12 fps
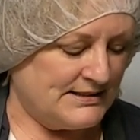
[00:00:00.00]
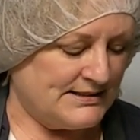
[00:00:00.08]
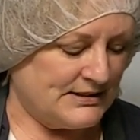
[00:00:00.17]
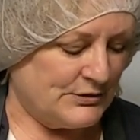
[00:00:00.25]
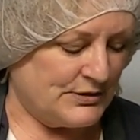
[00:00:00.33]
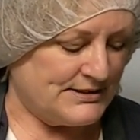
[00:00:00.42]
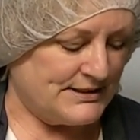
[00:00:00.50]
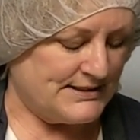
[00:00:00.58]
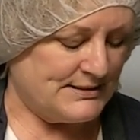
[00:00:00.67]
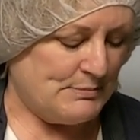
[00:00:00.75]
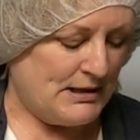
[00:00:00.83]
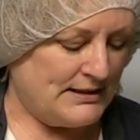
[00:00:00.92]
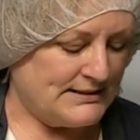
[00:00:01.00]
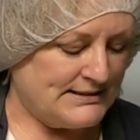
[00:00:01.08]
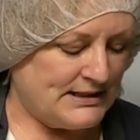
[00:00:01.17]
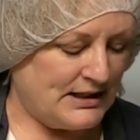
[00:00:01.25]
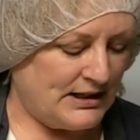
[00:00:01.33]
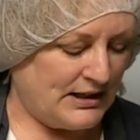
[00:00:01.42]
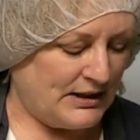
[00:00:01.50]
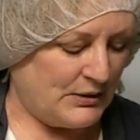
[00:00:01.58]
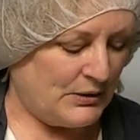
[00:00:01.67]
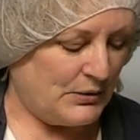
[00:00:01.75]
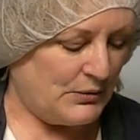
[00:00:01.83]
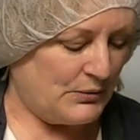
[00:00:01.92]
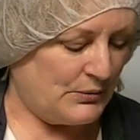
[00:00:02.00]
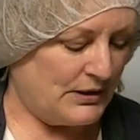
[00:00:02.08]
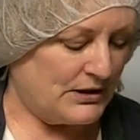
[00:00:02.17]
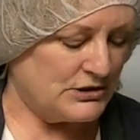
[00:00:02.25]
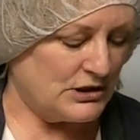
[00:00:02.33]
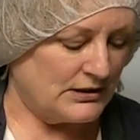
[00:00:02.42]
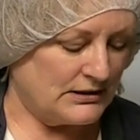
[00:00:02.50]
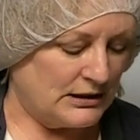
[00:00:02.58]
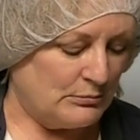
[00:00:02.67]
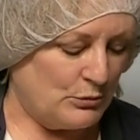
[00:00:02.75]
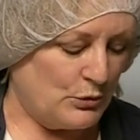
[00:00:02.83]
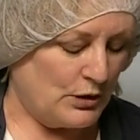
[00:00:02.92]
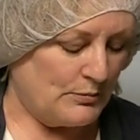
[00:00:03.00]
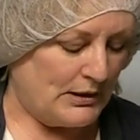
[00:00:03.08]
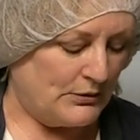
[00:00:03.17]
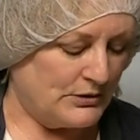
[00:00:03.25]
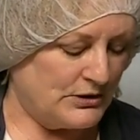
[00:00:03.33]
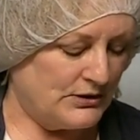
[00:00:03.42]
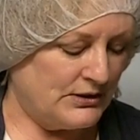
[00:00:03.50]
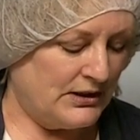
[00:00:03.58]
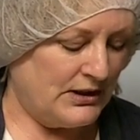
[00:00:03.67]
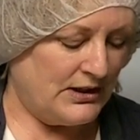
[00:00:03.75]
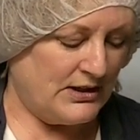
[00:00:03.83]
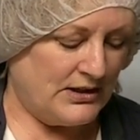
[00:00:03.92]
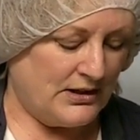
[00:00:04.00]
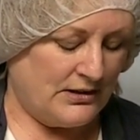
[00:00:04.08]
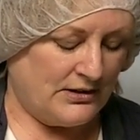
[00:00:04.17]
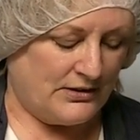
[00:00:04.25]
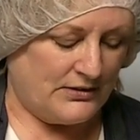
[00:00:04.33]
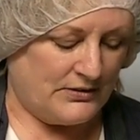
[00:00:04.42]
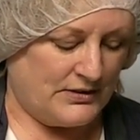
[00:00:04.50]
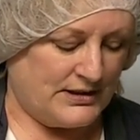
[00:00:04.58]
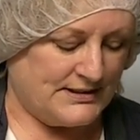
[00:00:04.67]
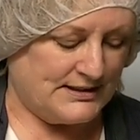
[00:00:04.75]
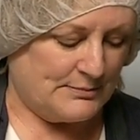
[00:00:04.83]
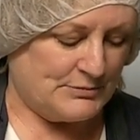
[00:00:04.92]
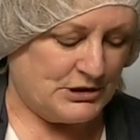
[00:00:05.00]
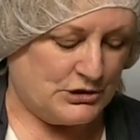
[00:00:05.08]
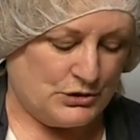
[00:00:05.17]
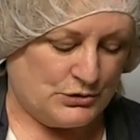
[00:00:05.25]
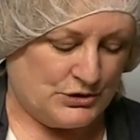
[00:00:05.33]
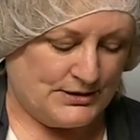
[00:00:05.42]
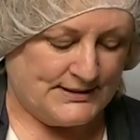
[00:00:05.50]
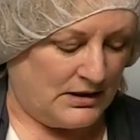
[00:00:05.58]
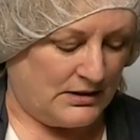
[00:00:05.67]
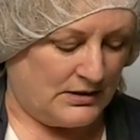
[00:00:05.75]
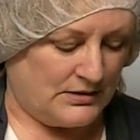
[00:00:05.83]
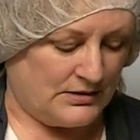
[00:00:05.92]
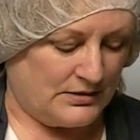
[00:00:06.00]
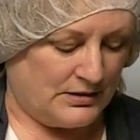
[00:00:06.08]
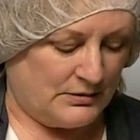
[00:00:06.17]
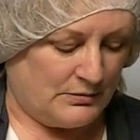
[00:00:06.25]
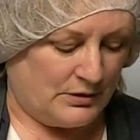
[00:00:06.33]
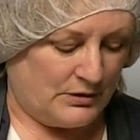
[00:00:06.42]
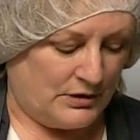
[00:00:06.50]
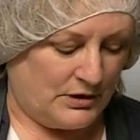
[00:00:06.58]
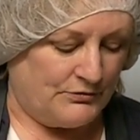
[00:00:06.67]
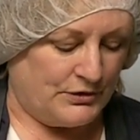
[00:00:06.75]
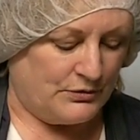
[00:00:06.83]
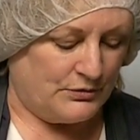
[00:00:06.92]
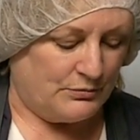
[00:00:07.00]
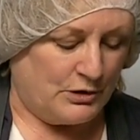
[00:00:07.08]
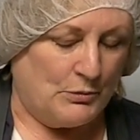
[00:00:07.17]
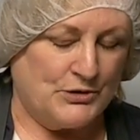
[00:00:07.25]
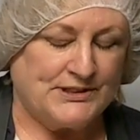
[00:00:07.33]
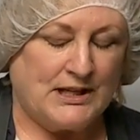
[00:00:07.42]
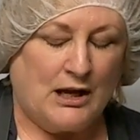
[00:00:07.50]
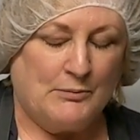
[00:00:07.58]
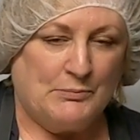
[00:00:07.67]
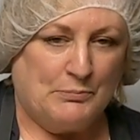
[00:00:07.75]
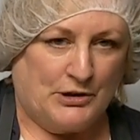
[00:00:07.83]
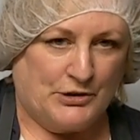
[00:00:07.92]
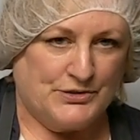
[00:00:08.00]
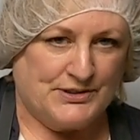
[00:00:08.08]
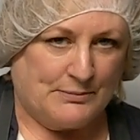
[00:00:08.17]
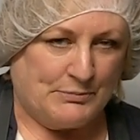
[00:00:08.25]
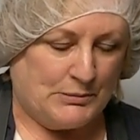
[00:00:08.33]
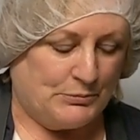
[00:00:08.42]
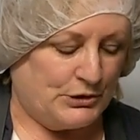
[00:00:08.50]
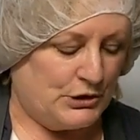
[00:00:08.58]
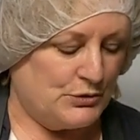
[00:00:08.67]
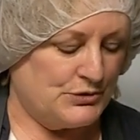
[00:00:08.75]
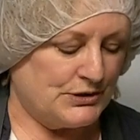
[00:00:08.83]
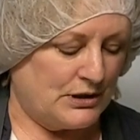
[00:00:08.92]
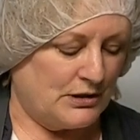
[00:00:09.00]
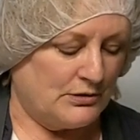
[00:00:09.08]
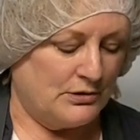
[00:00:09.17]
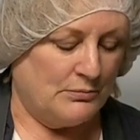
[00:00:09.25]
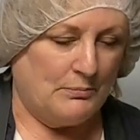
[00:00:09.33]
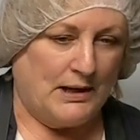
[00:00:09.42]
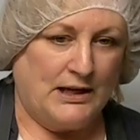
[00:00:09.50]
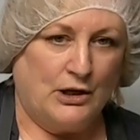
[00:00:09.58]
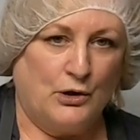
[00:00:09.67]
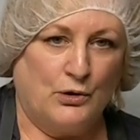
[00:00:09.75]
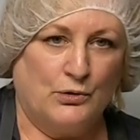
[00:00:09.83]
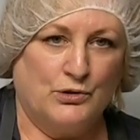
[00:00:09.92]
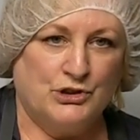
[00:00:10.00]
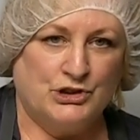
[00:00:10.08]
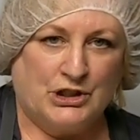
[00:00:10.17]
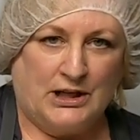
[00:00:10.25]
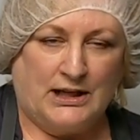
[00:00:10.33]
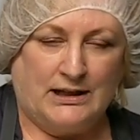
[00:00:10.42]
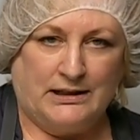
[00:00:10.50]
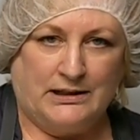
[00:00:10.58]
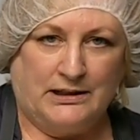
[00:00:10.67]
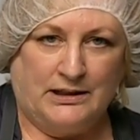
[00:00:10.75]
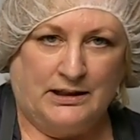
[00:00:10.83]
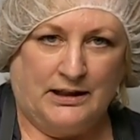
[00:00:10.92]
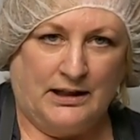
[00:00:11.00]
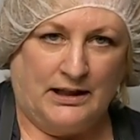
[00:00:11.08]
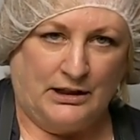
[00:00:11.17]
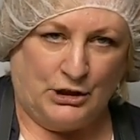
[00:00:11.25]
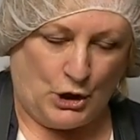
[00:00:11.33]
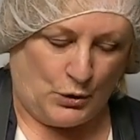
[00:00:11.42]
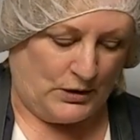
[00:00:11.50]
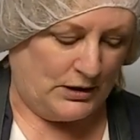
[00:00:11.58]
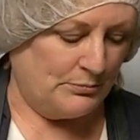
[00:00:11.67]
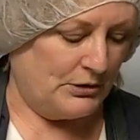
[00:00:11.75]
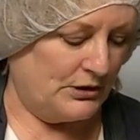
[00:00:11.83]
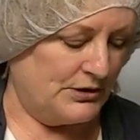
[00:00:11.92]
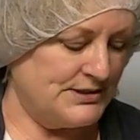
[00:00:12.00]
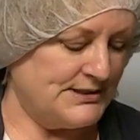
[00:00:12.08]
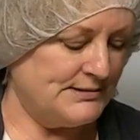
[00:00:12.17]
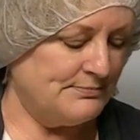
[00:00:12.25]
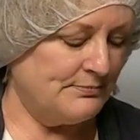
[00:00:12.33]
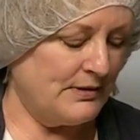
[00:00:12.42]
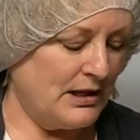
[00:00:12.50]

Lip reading: So as this melts, we can talk a little more about the substitution. The most common butters that people use are mango, shea, and coconut butters.